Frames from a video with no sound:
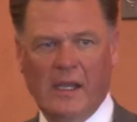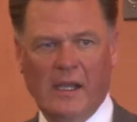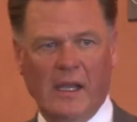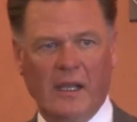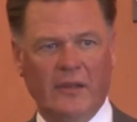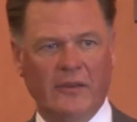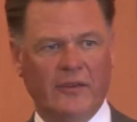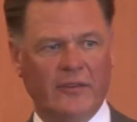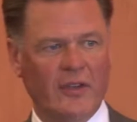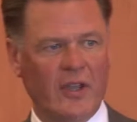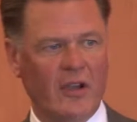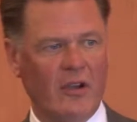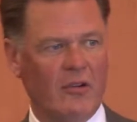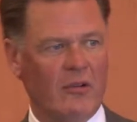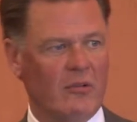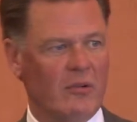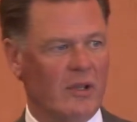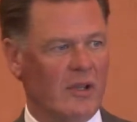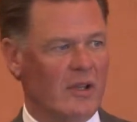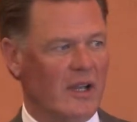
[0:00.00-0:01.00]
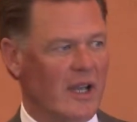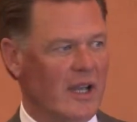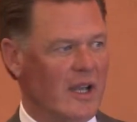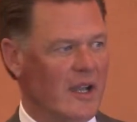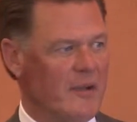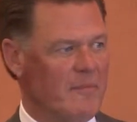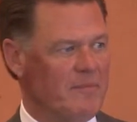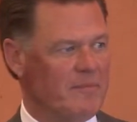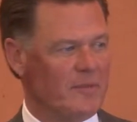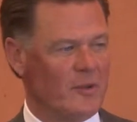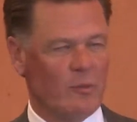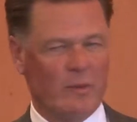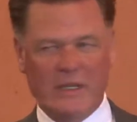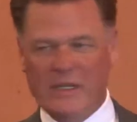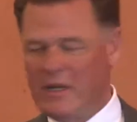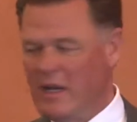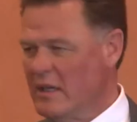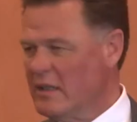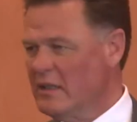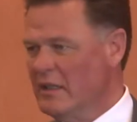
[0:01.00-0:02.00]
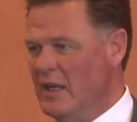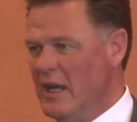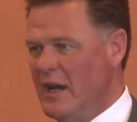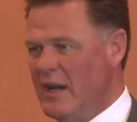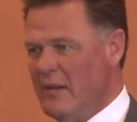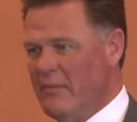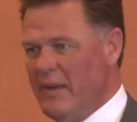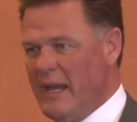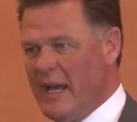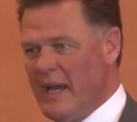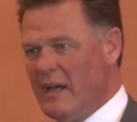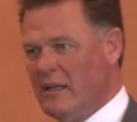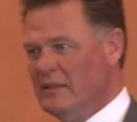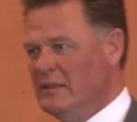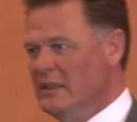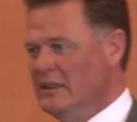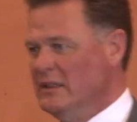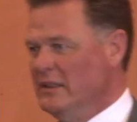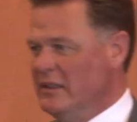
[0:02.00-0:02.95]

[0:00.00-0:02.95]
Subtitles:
And so we talk a lot about